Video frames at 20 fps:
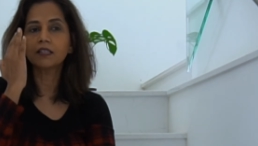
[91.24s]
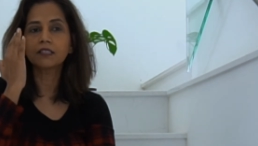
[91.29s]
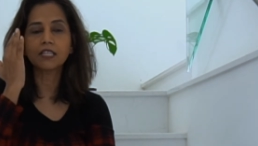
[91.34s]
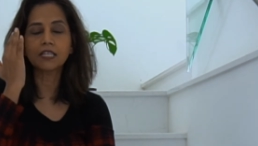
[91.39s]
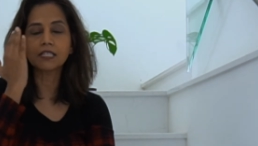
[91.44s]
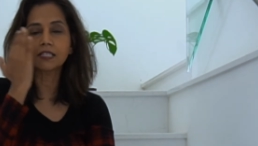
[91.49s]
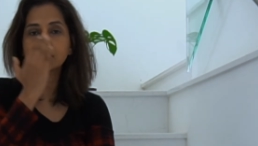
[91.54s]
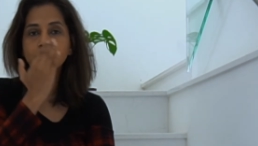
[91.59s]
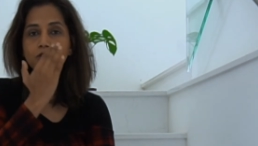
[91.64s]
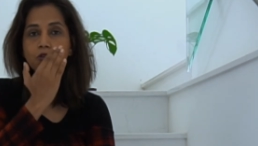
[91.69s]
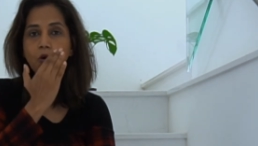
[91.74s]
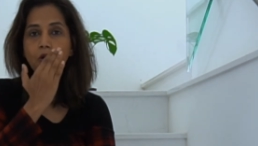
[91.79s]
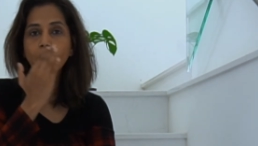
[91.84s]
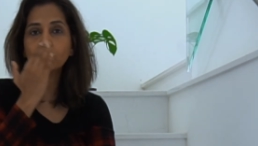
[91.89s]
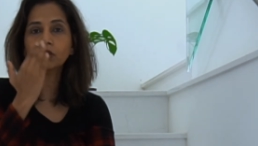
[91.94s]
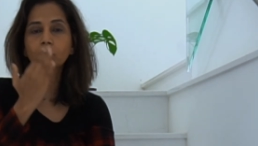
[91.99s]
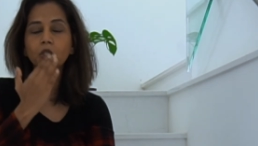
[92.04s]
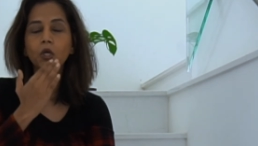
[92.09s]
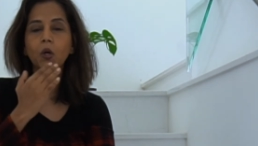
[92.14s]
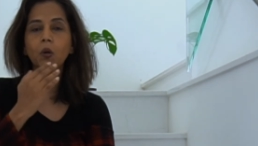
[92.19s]
does
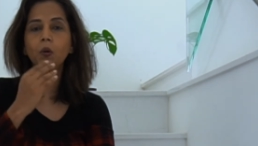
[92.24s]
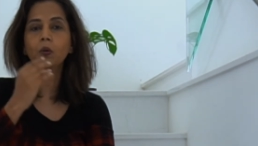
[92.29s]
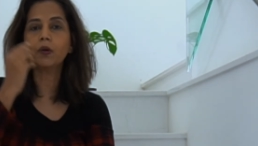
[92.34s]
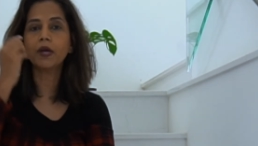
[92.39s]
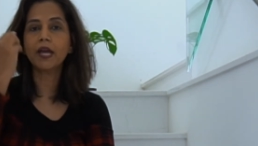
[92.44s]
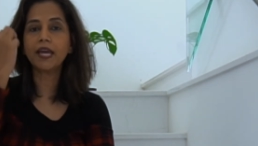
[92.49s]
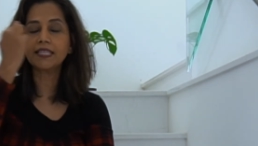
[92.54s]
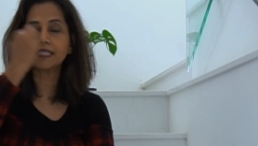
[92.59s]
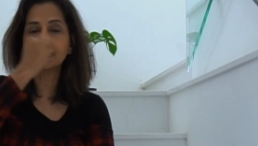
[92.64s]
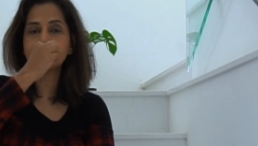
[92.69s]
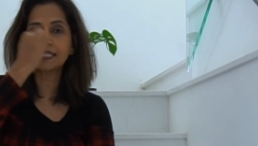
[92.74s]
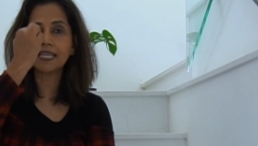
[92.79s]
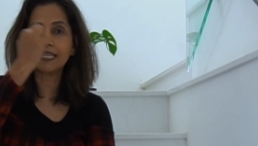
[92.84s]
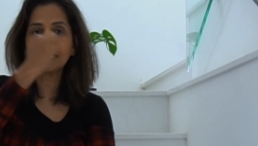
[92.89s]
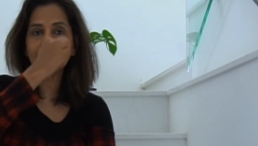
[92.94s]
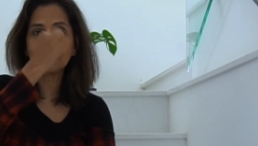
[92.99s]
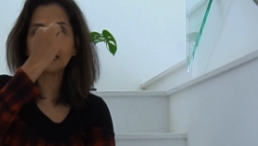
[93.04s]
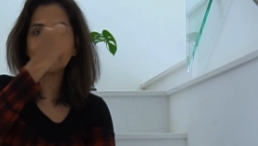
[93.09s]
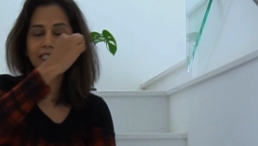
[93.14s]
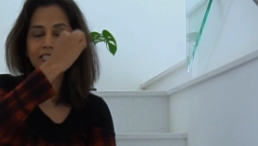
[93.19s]
not go and
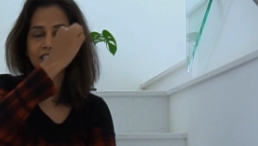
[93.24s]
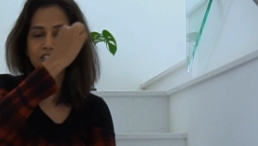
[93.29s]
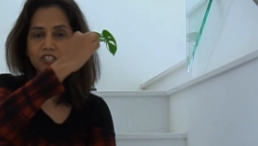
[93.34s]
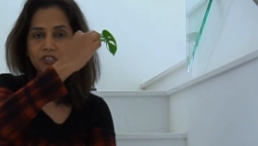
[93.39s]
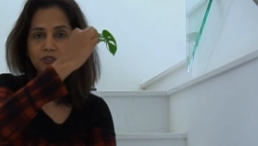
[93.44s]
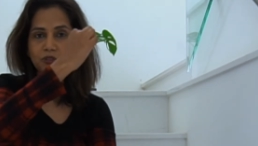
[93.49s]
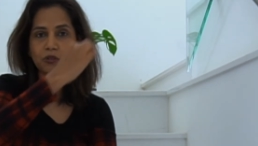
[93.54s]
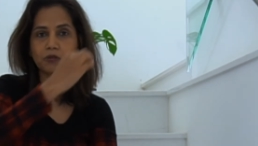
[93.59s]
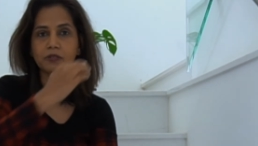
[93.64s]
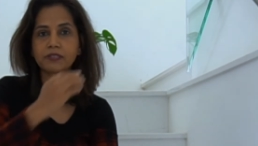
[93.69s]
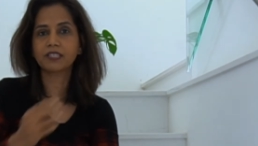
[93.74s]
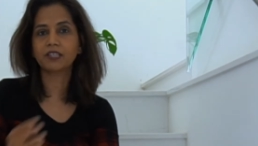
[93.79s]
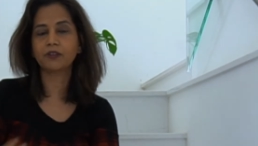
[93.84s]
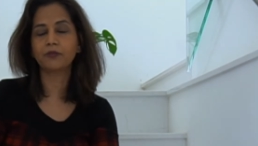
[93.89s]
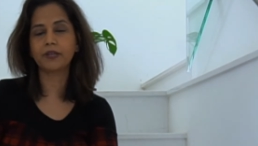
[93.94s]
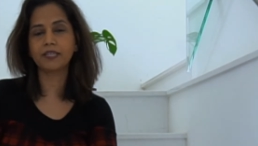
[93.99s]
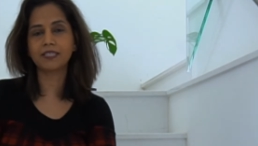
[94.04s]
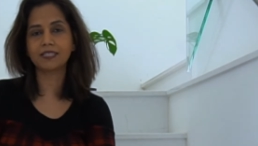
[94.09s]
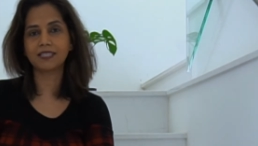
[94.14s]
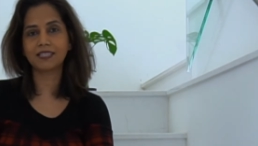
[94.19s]
settle into those
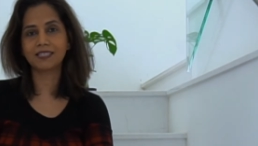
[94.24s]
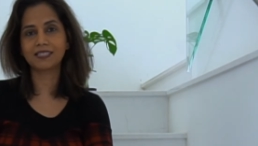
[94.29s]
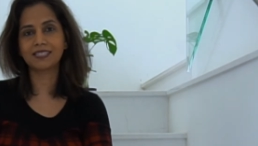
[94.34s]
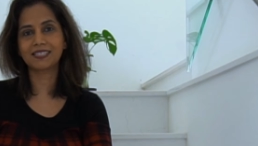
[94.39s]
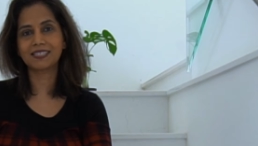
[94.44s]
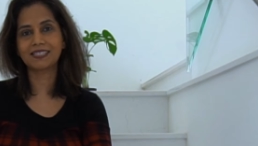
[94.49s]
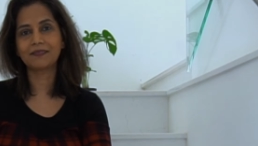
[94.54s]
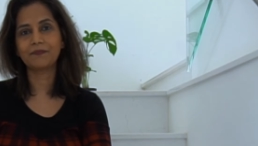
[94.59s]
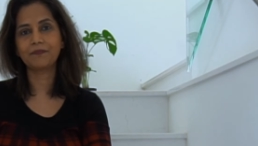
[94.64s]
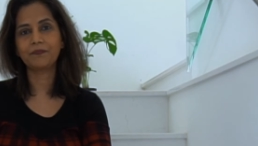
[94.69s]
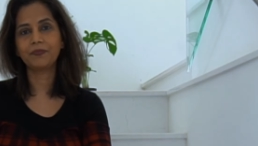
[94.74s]
creases.